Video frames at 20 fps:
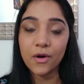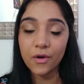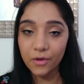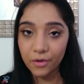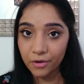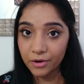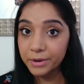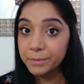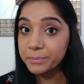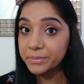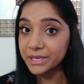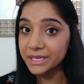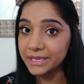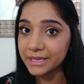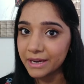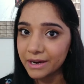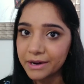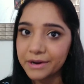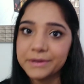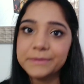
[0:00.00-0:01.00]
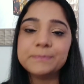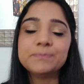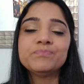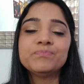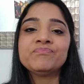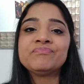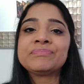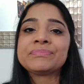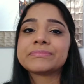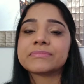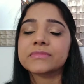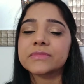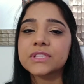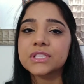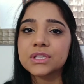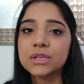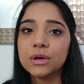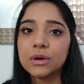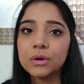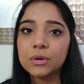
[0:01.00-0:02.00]
or PR.
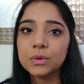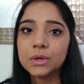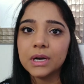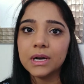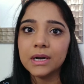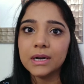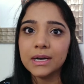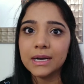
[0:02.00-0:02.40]
So